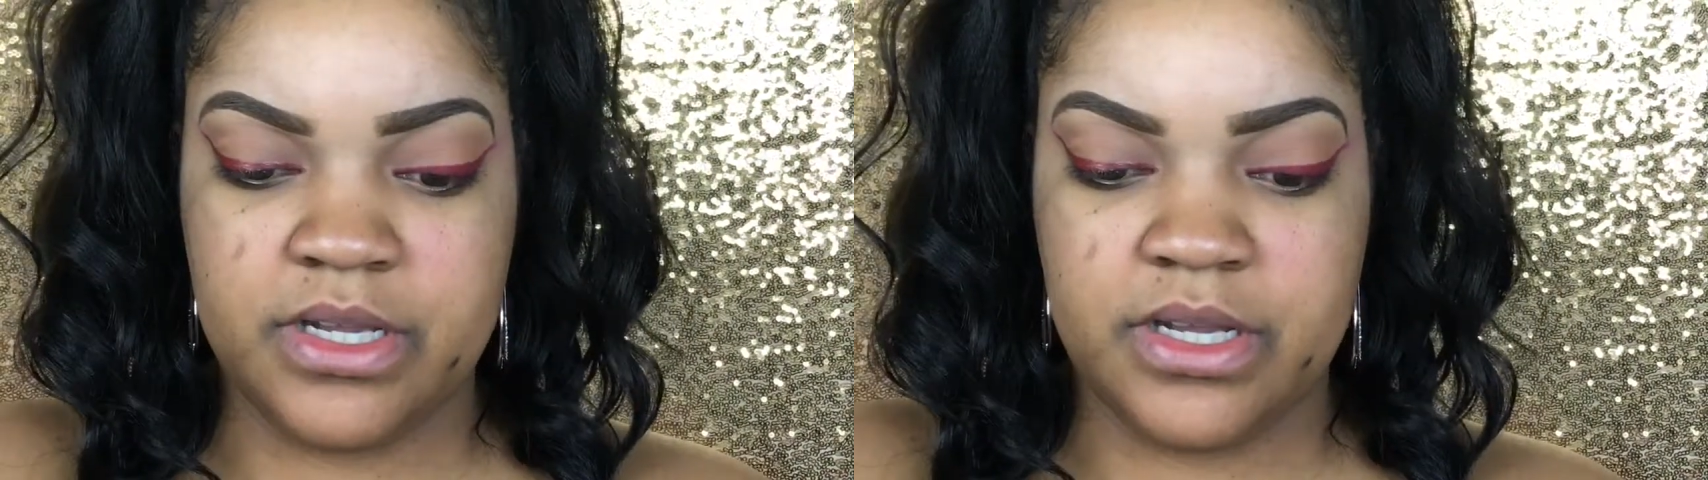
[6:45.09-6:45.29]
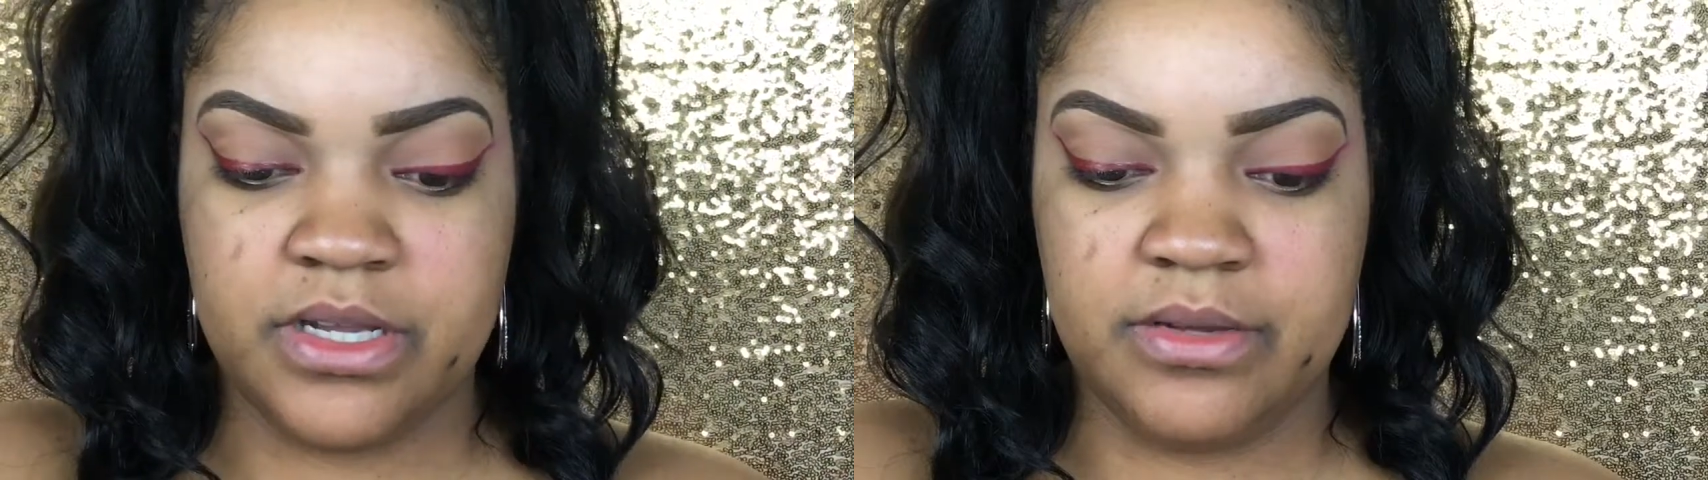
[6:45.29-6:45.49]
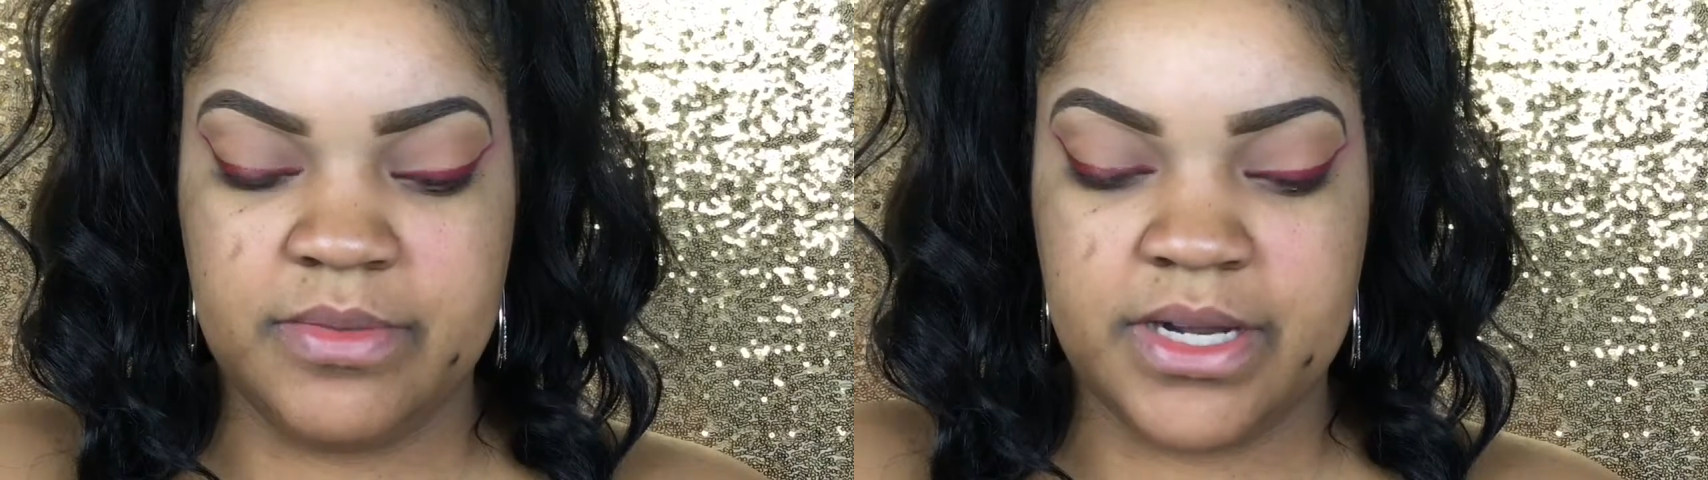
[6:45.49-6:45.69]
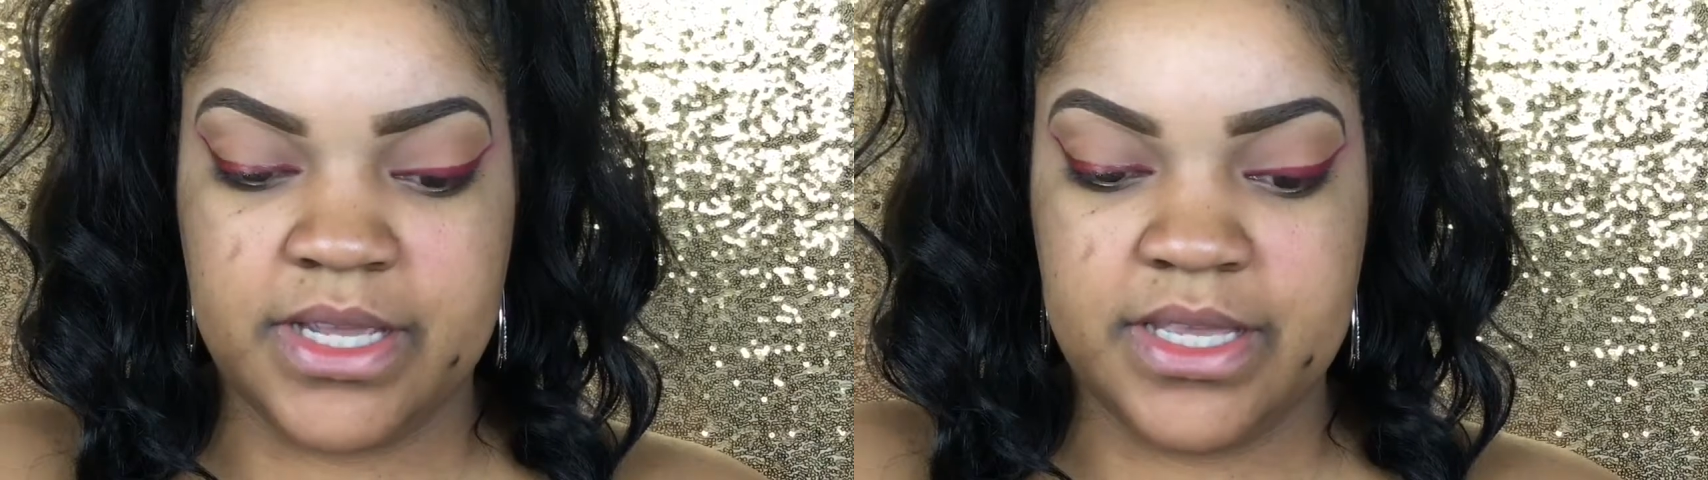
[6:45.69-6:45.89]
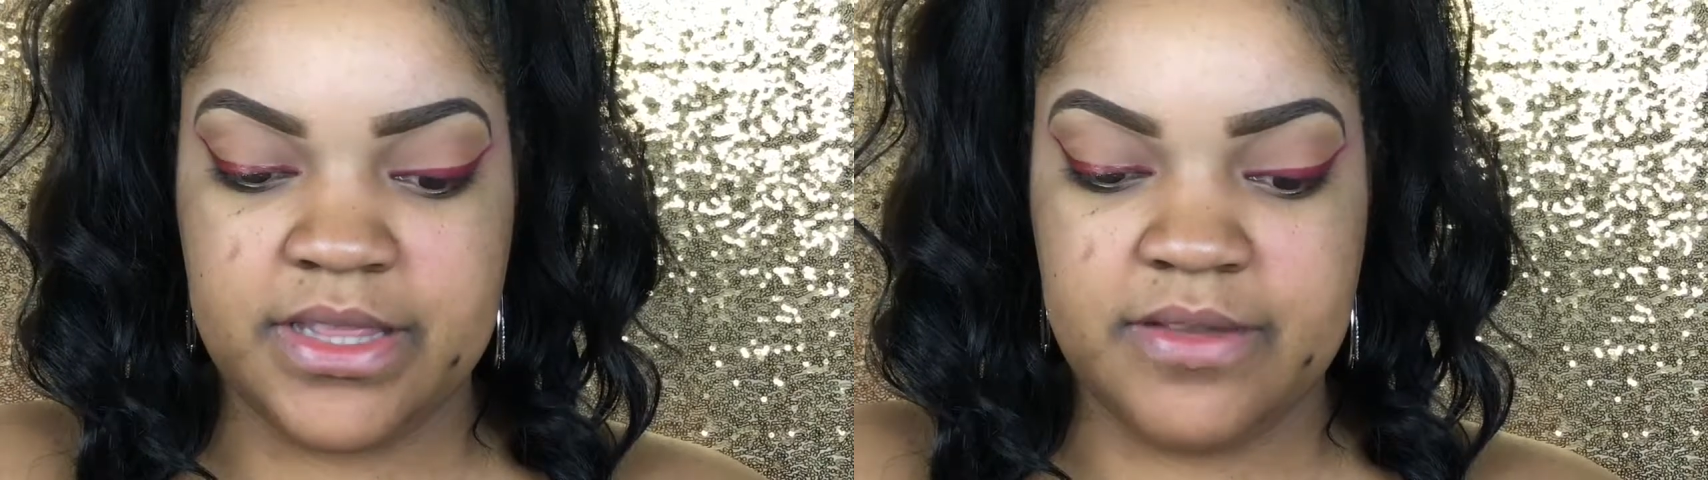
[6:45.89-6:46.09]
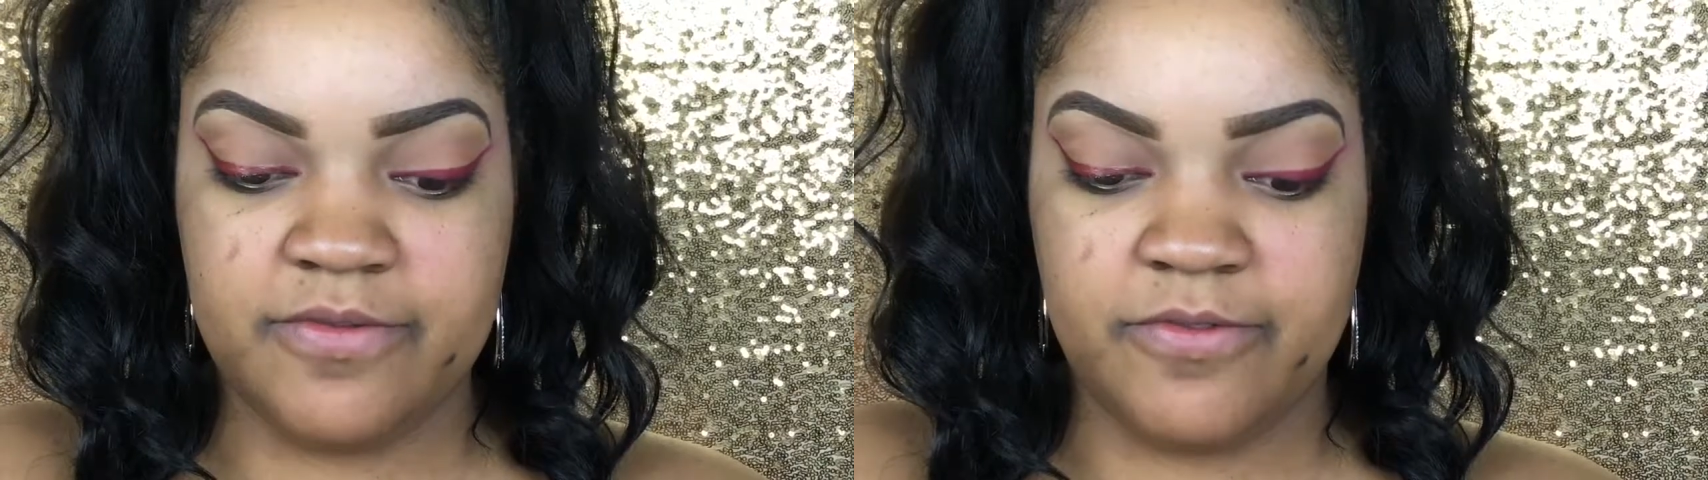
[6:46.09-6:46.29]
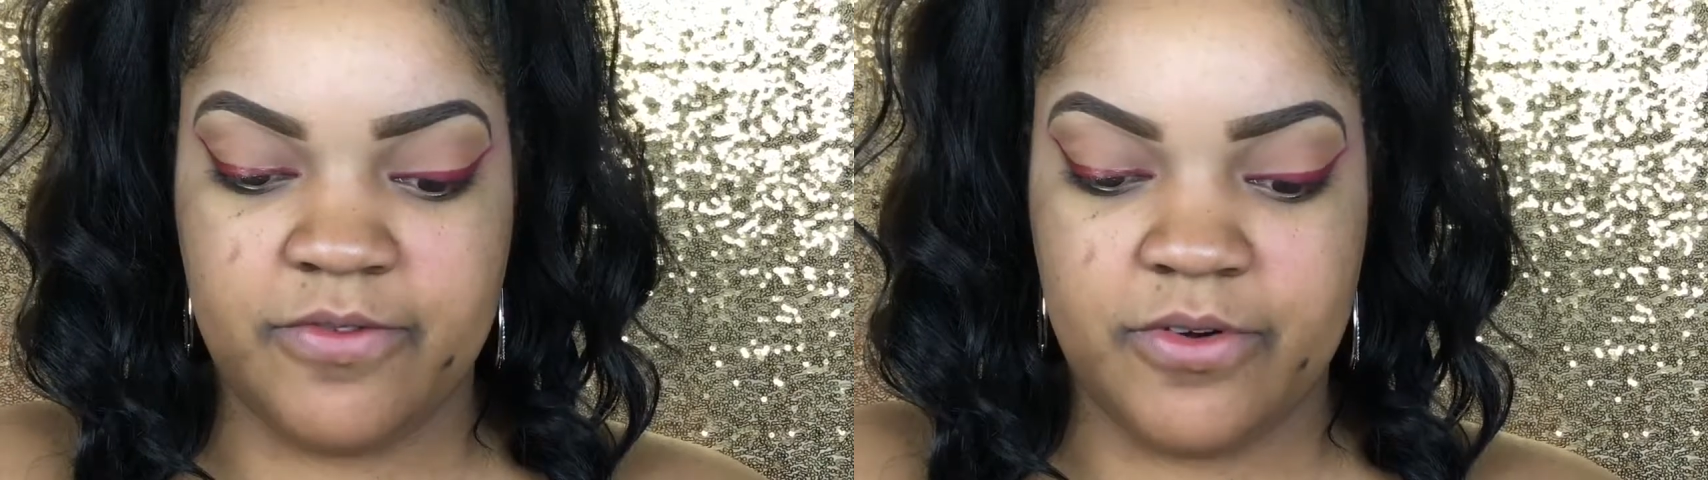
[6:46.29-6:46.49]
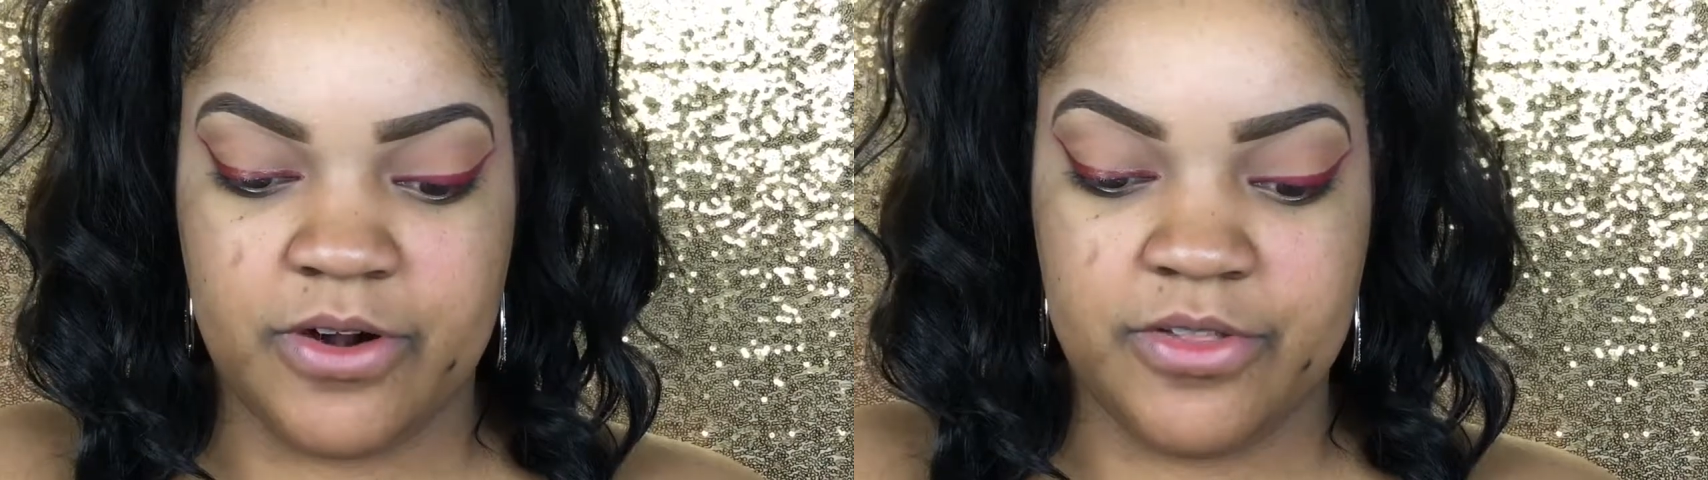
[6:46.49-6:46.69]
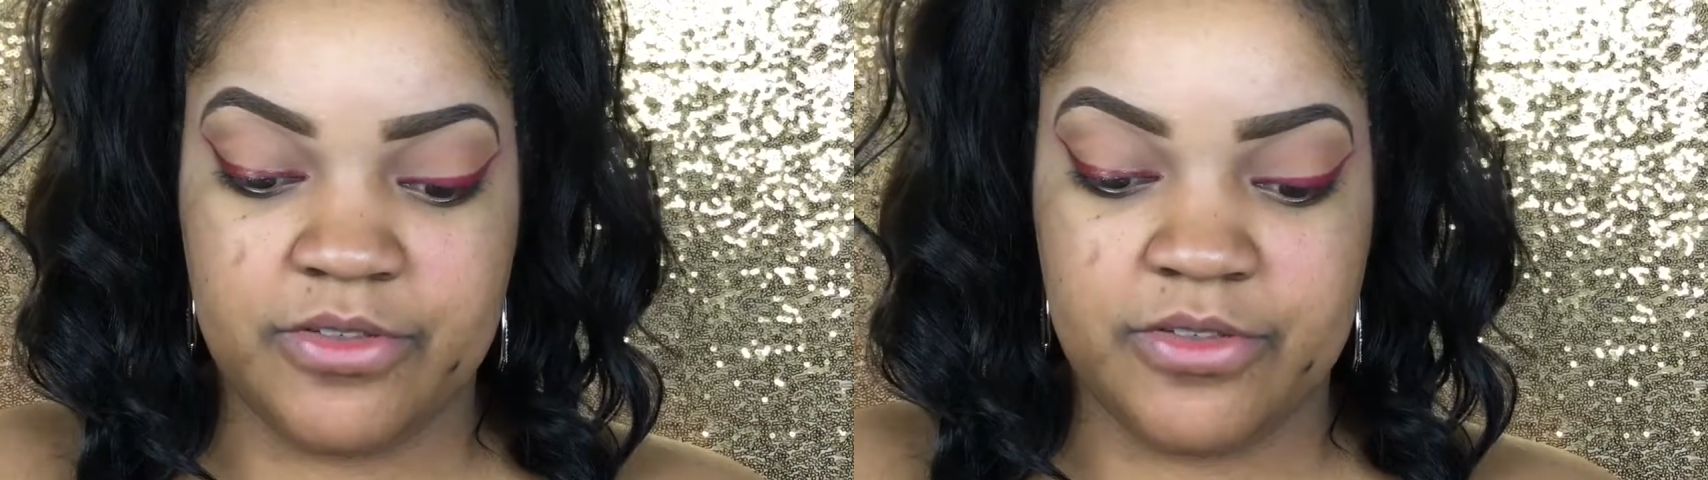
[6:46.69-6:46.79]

and I get them for